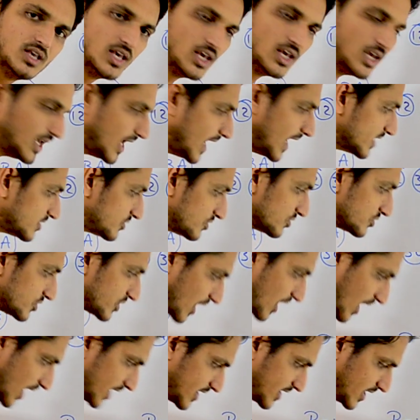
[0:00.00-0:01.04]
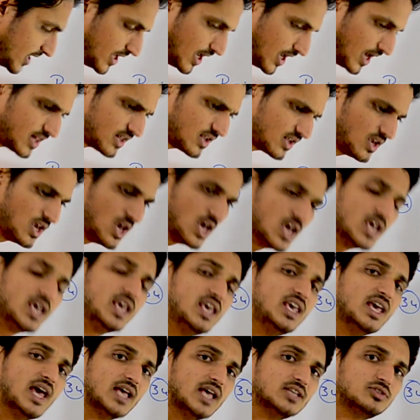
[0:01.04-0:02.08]
he has to start here,
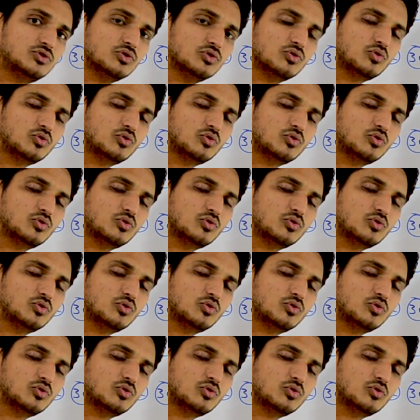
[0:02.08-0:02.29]
he has to